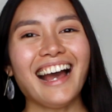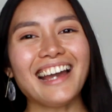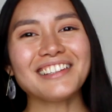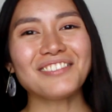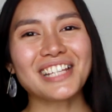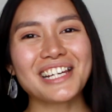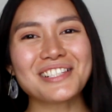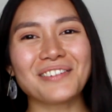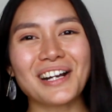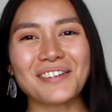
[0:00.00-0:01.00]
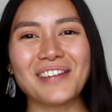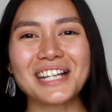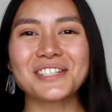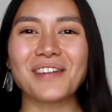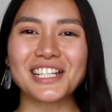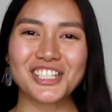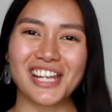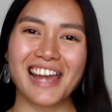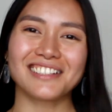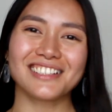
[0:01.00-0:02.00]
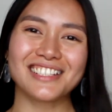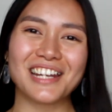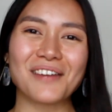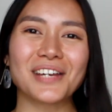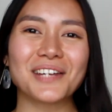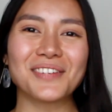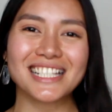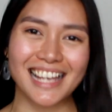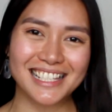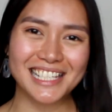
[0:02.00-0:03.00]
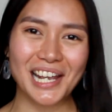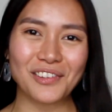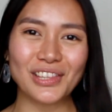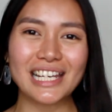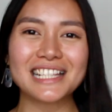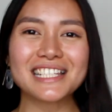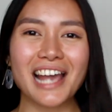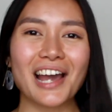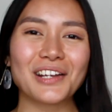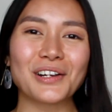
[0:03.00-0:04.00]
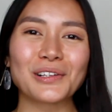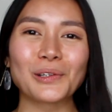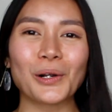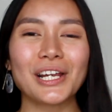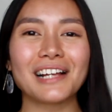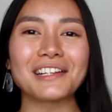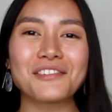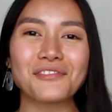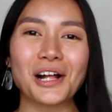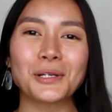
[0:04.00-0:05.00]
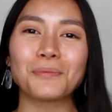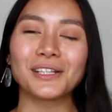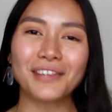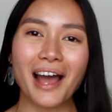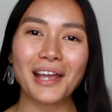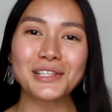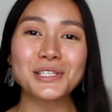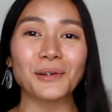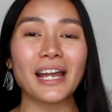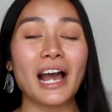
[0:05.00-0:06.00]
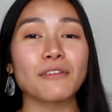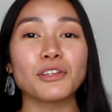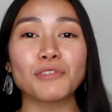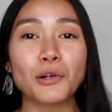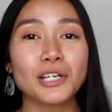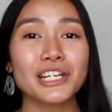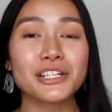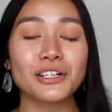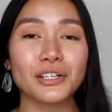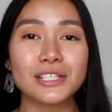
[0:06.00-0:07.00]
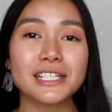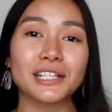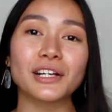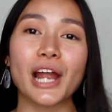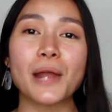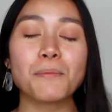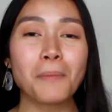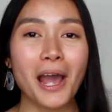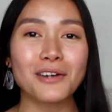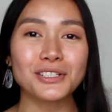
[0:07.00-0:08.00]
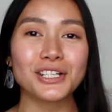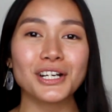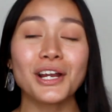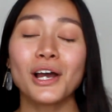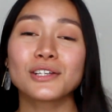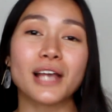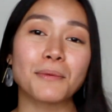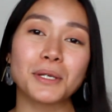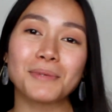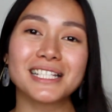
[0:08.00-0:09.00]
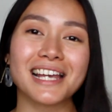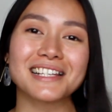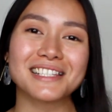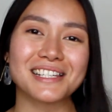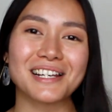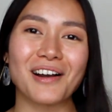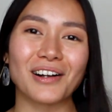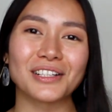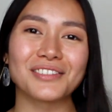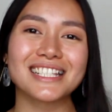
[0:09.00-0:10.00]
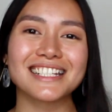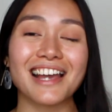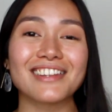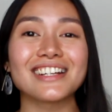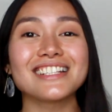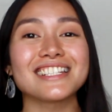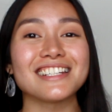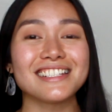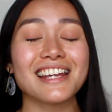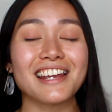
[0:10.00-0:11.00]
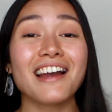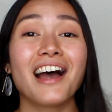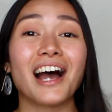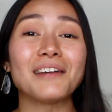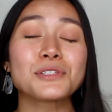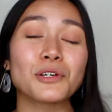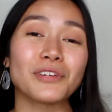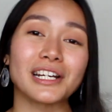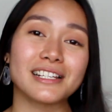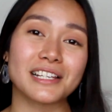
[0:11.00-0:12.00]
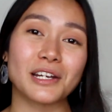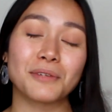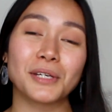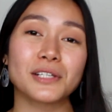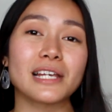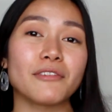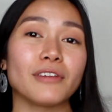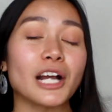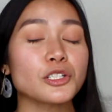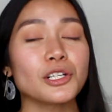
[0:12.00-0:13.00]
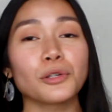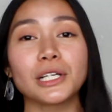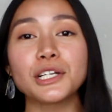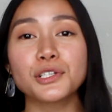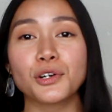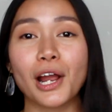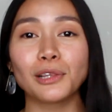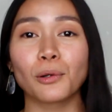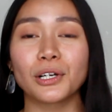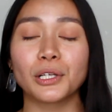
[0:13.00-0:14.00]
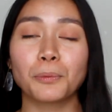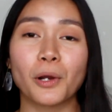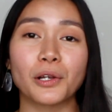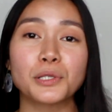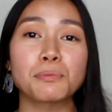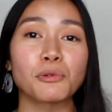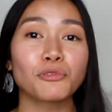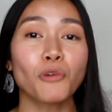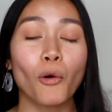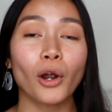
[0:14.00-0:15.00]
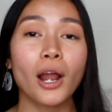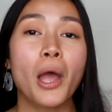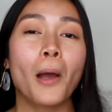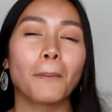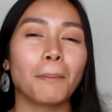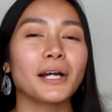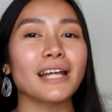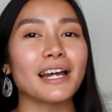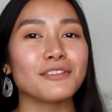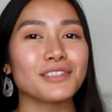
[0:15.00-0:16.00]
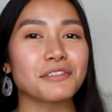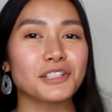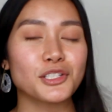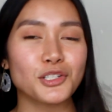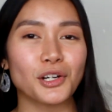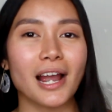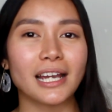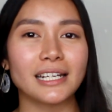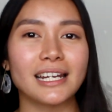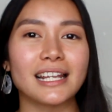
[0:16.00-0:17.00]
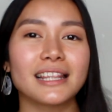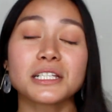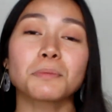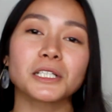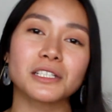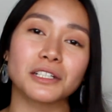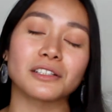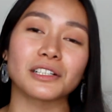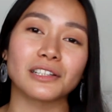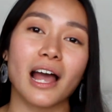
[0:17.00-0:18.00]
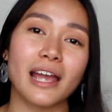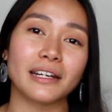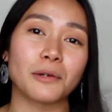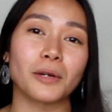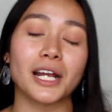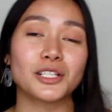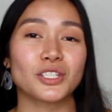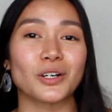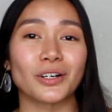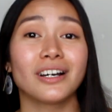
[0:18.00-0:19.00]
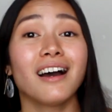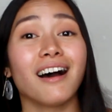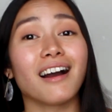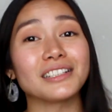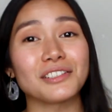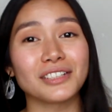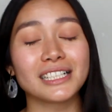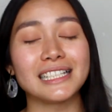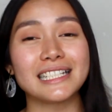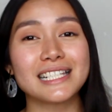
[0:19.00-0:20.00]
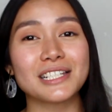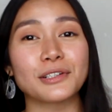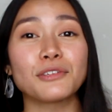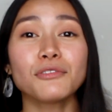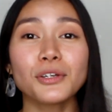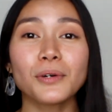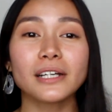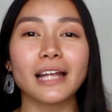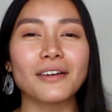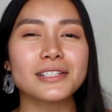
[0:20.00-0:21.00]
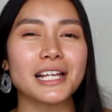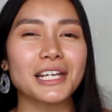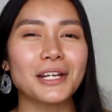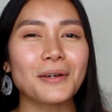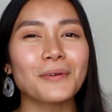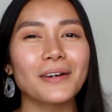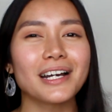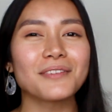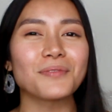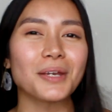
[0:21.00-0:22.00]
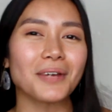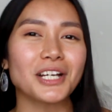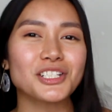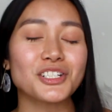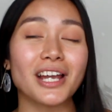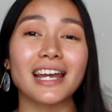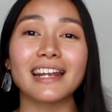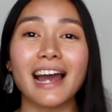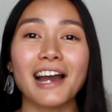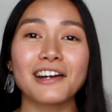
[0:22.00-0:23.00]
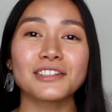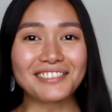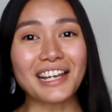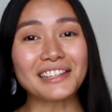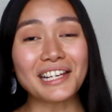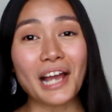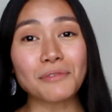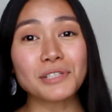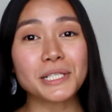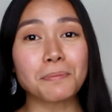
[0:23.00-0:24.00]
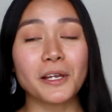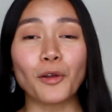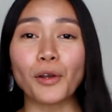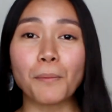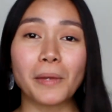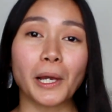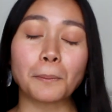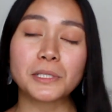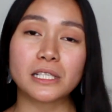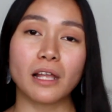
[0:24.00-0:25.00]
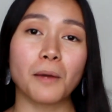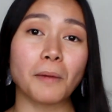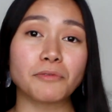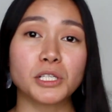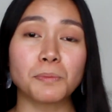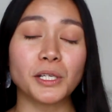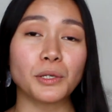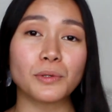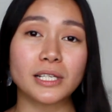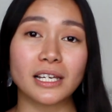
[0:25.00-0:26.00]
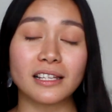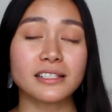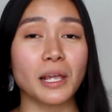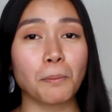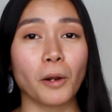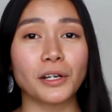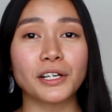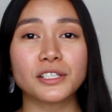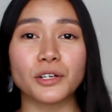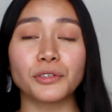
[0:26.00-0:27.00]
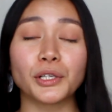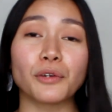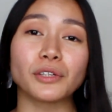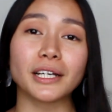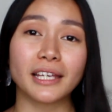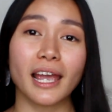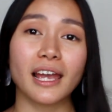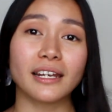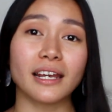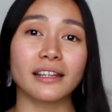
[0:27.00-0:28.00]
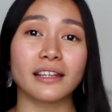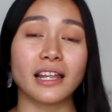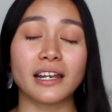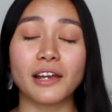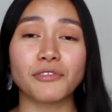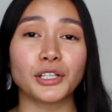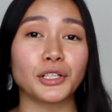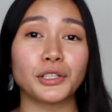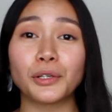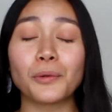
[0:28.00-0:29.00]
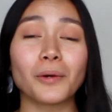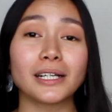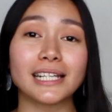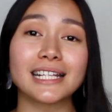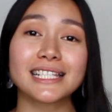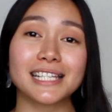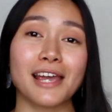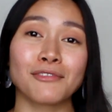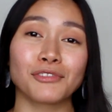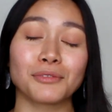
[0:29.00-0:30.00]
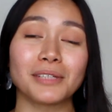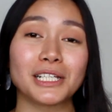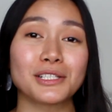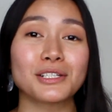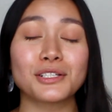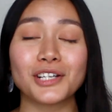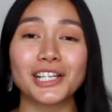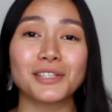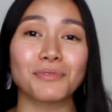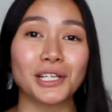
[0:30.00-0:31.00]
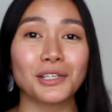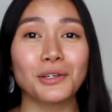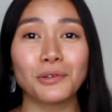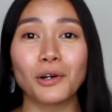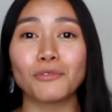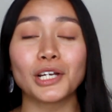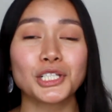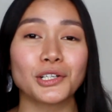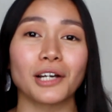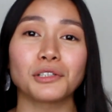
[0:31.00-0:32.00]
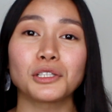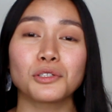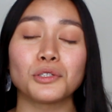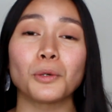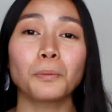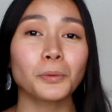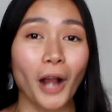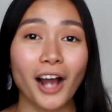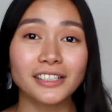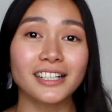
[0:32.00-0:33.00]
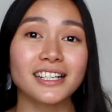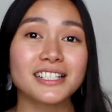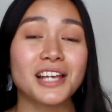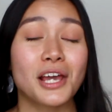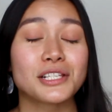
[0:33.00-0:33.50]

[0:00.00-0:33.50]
Hi lovelies, welcome back to my channel. Today I'm going to be testing out the entire L'Oreal Infallible line. So I have the foundation, concealer, and powder. So I'm going to be testing all of it together today. I'm so very excited because I've actually already tried L'Oreal products before, but I have never tried this particular line. And when I saw Heart Evangelista review it, I was like, you know what, maybe I should try it out. Lately I've just been on a makeup slump. I've just been using the same products over and over again, and then I figured, you know what, it's time for me to try something new, venture out into new products.